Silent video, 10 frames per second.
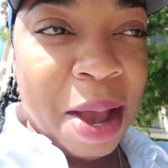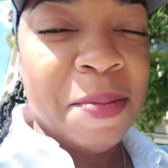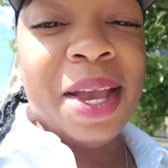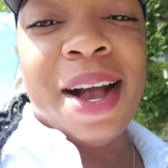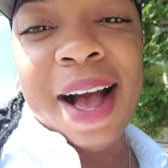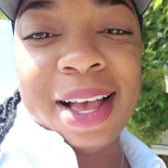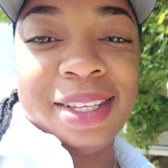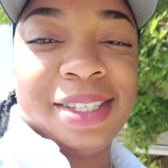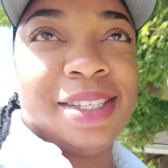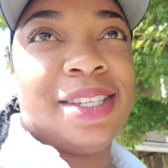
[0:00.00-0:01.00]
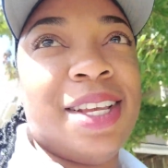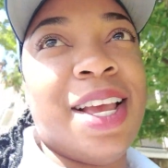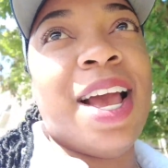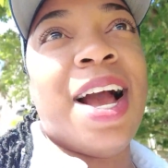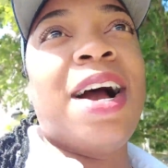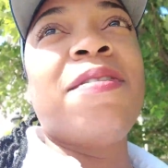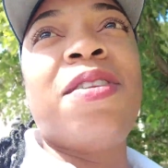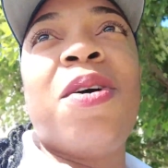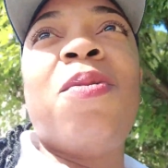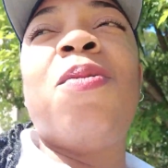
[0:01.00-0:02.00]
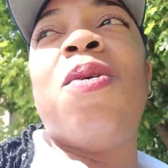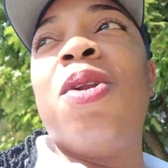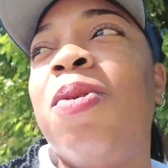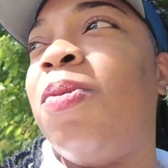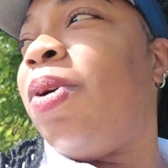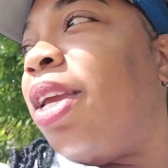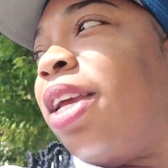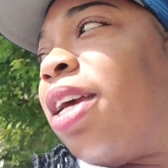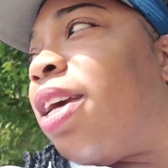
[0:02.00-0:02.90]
Because after a whole week,